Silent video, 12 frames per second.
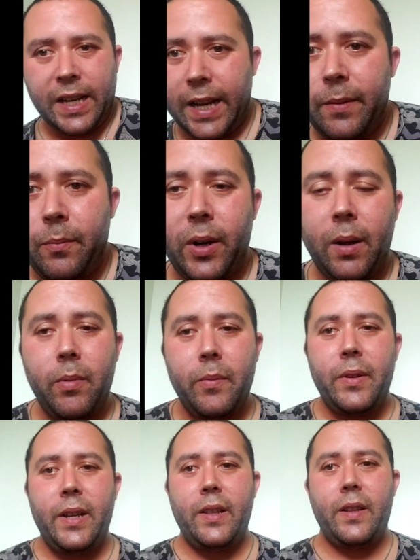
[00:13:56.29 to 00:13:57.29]
And
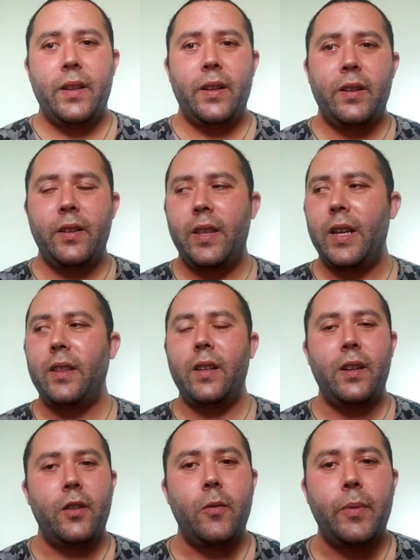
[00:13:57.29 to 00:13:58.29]
probably the thing
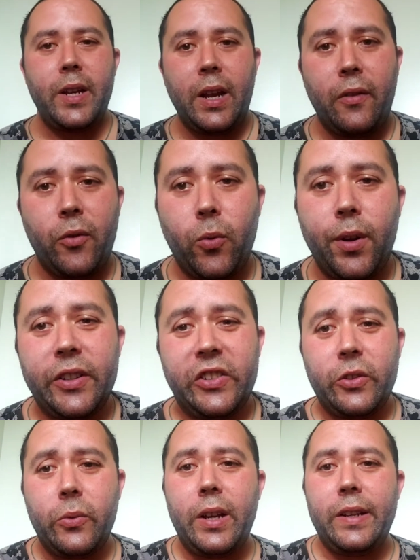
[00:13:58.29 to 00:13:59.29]
that nobody ever
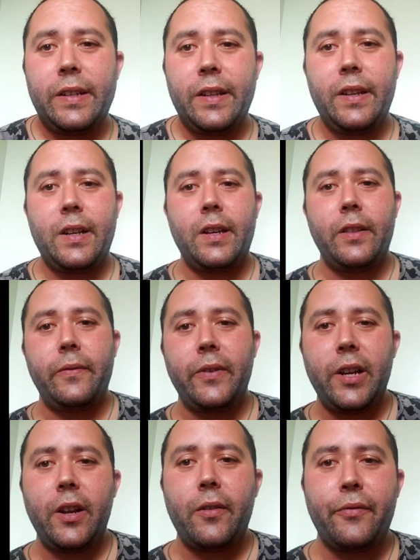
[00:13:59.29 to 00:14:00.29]
wants to wait till the end of the
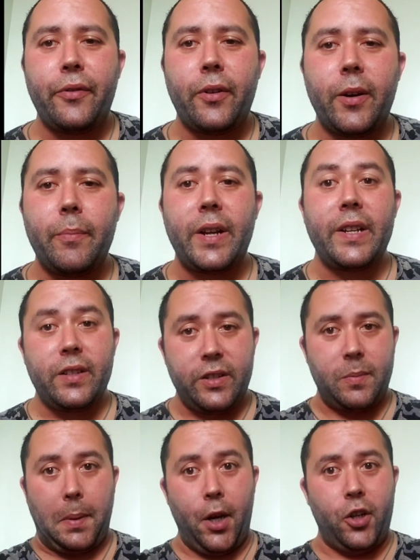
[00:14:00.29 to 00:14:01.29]
video for, but
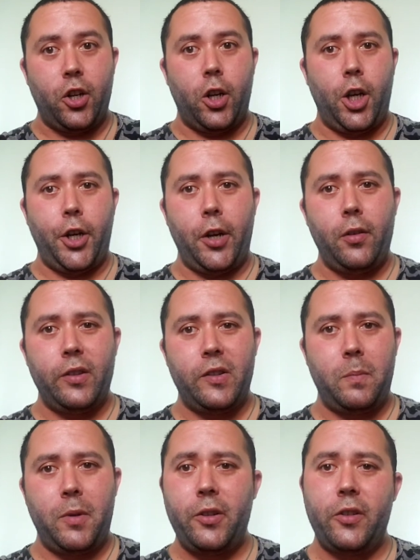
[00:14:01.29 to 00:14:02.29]
special
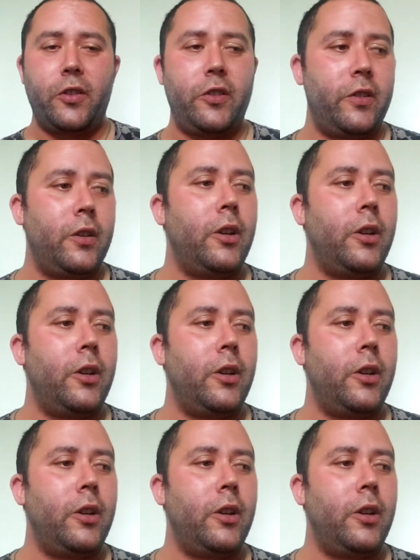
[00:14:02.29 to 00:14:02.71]
announcement.